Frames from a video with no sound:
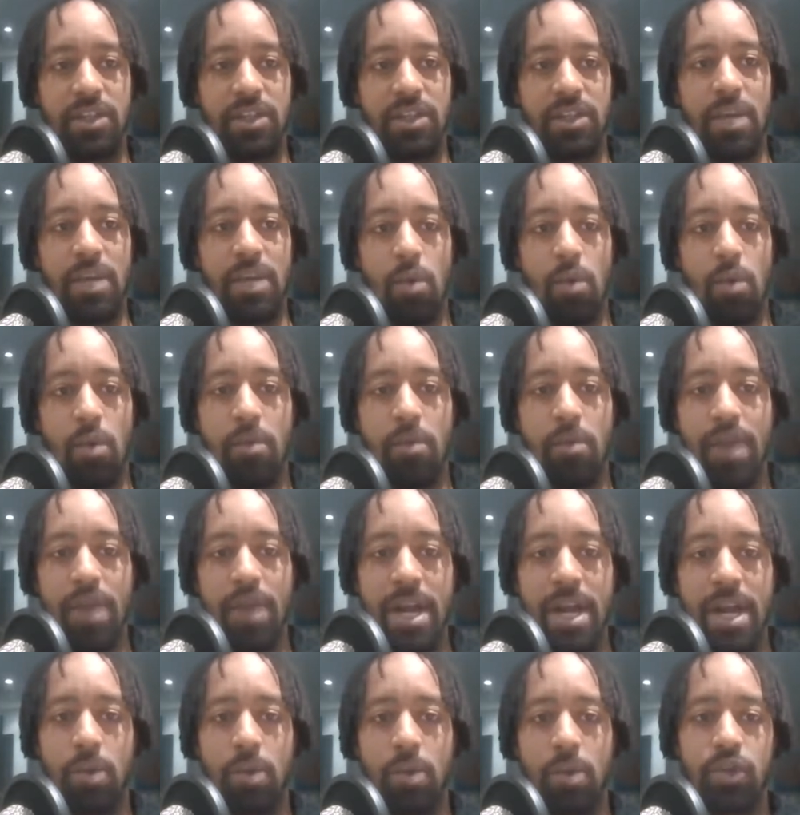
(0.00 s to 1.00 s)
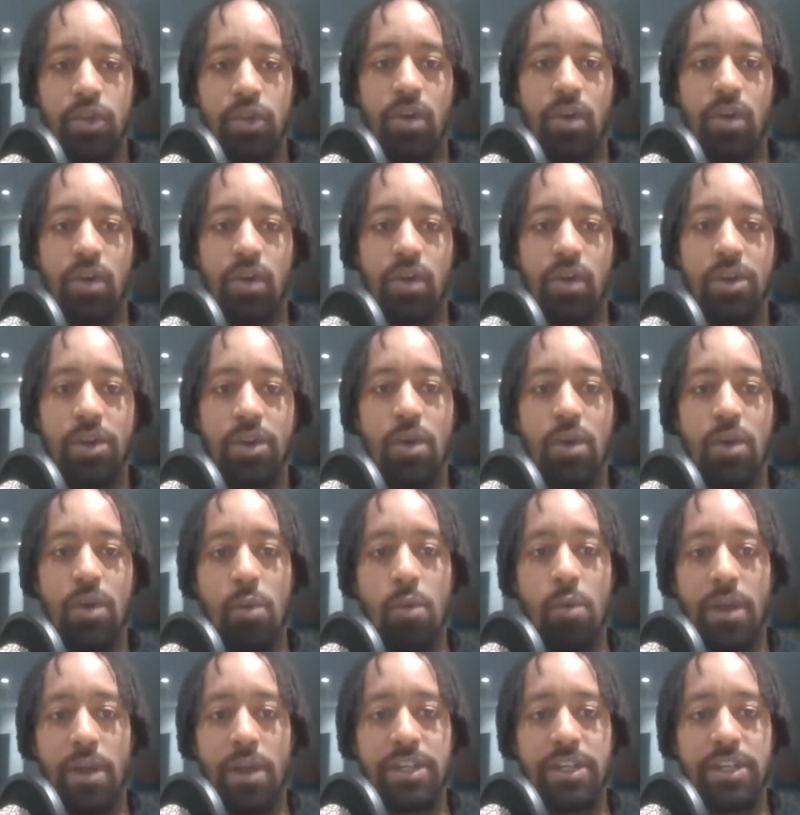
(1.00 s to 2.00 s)
what Mourinho was trying to do. He
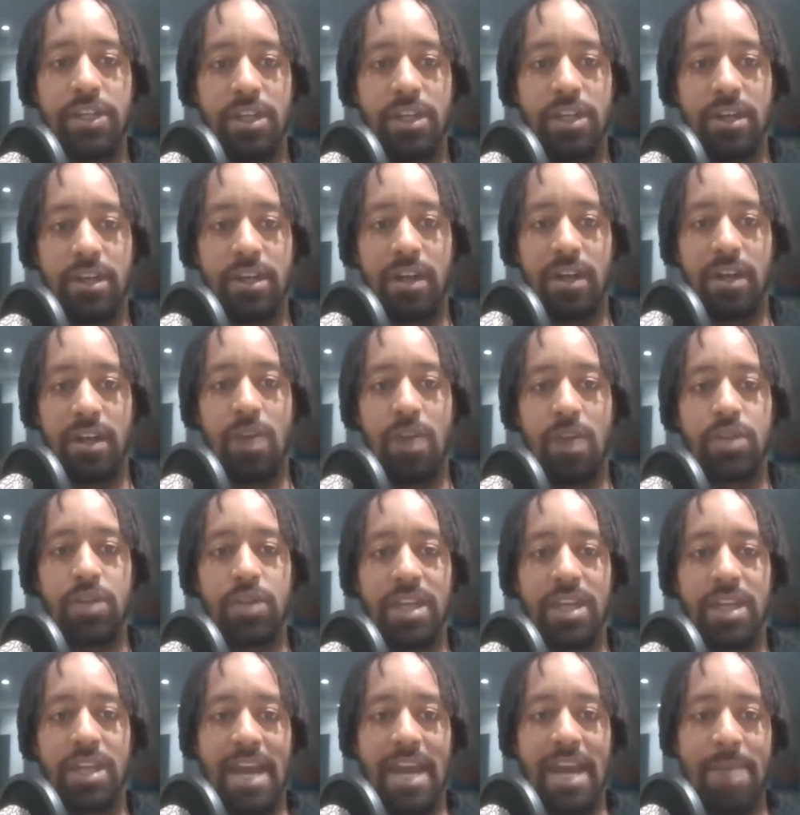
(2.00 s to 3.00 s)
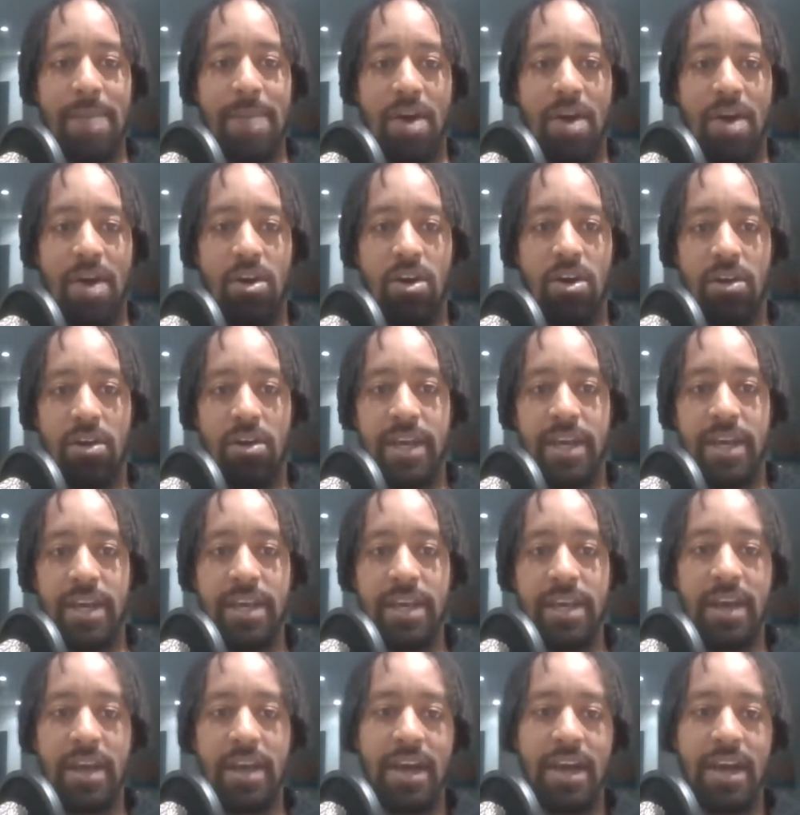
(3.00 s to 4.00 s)
wanted to close the game out
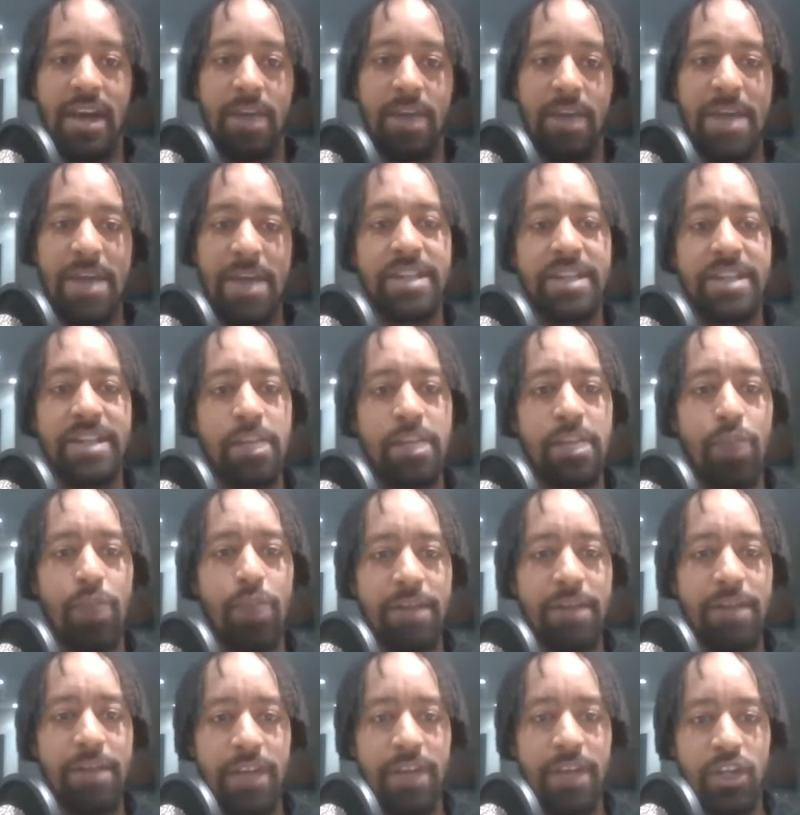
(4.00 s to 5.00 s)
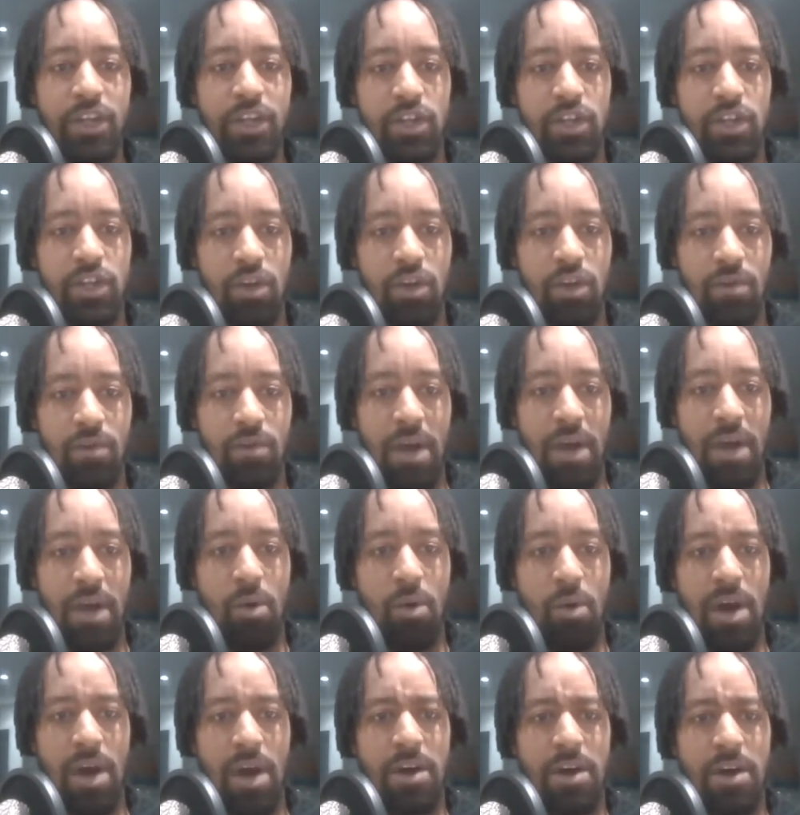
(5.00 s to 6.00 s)
early, and he did bring Vinicius on like
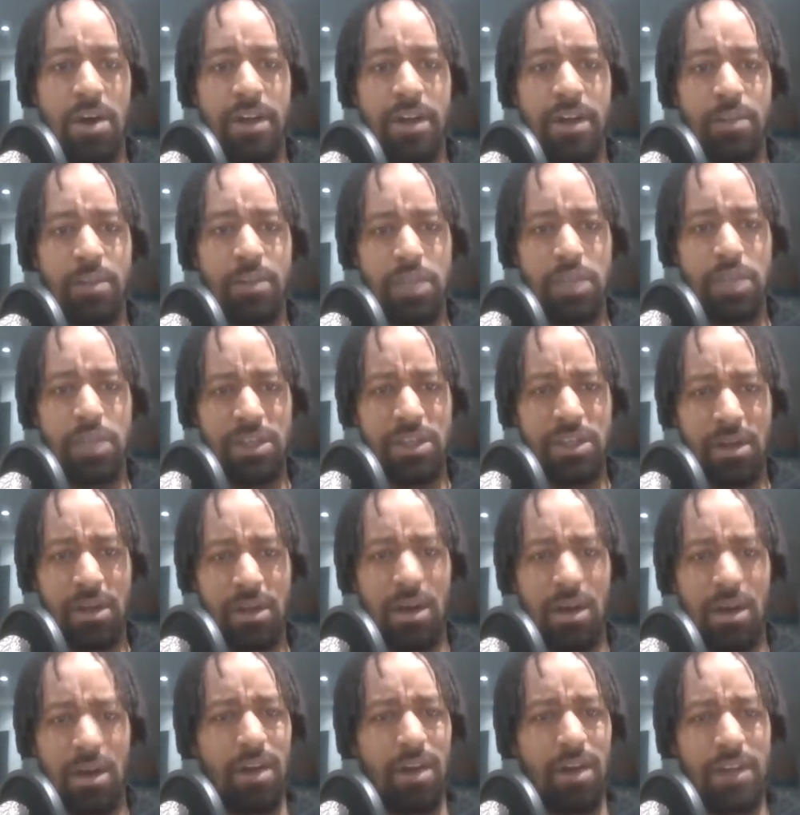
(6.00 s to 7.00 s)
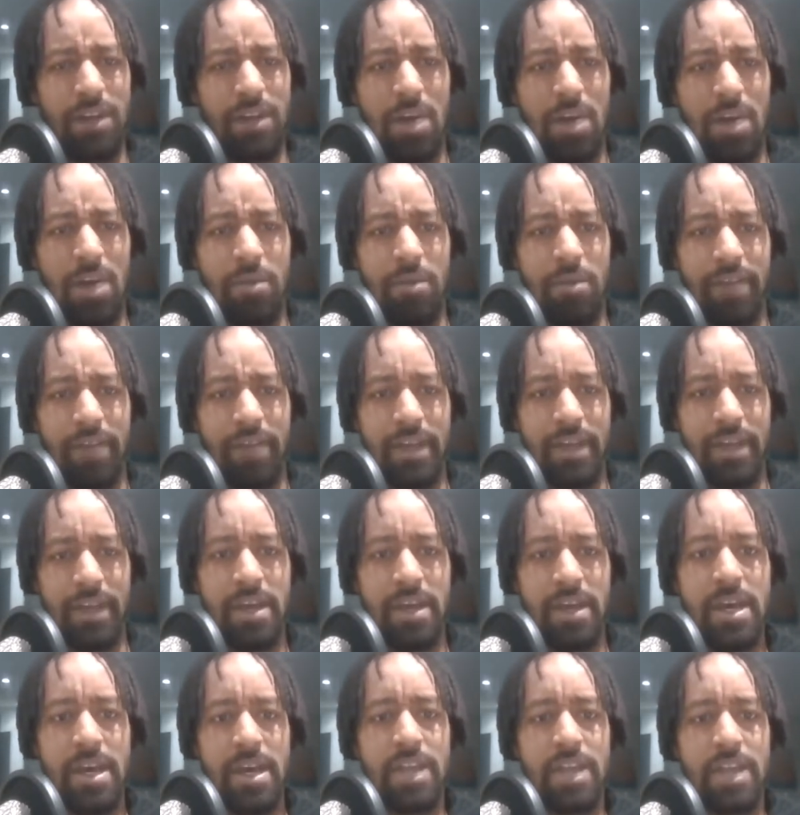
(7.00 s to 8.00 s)
quite early. Was it at half time? I think
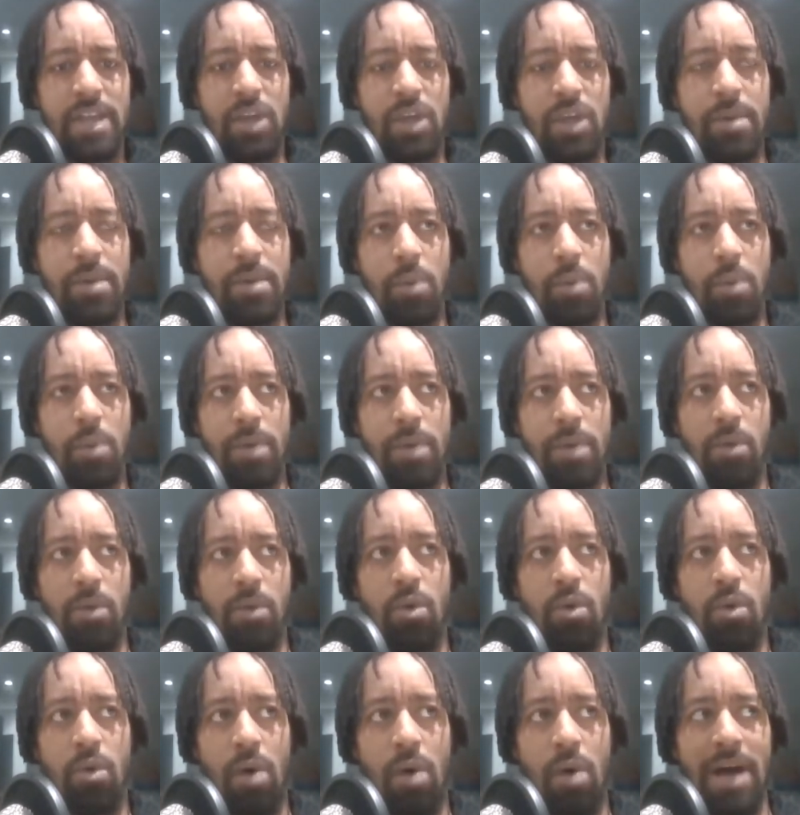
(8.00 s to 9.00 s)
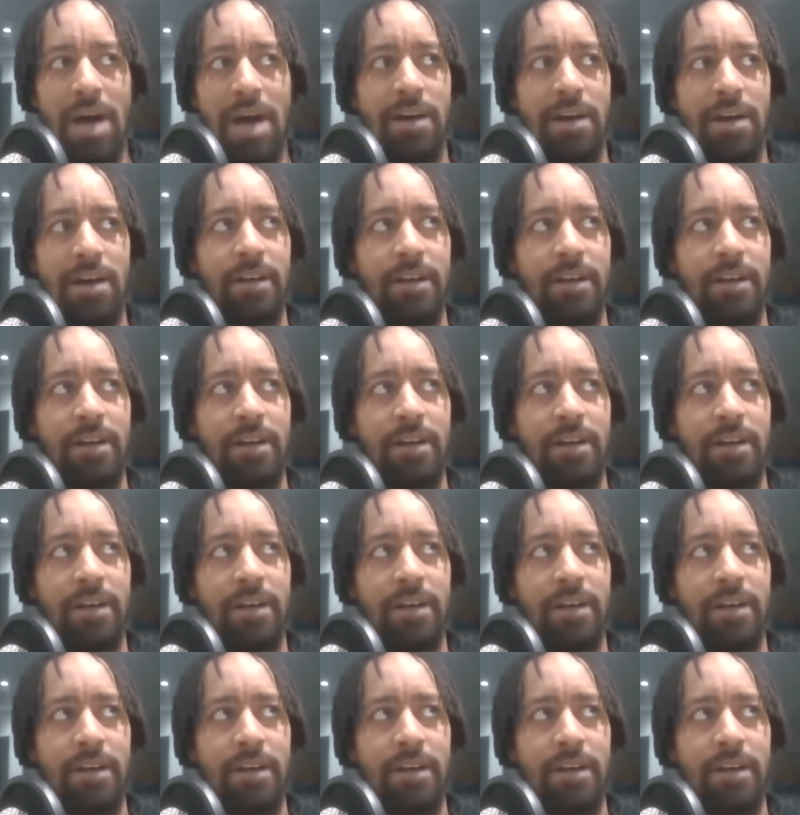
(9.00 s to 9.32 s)
so. He brought him on quite early.